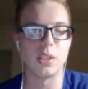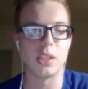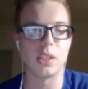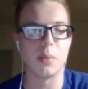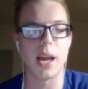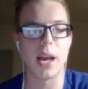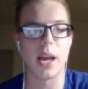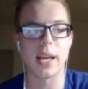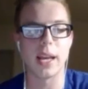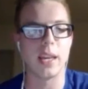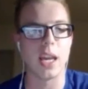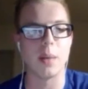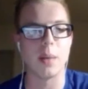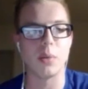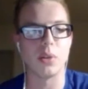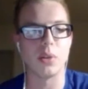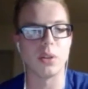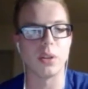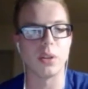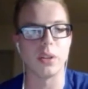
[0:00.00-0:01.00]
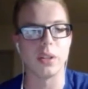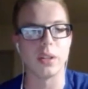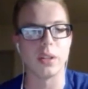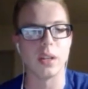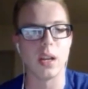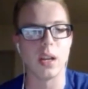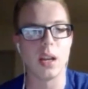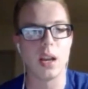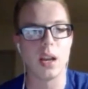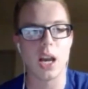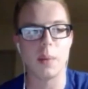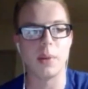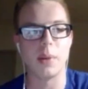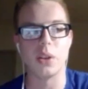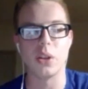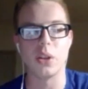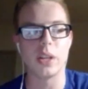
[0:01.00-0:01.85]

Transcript: to Matt Campbell earlier. I mean,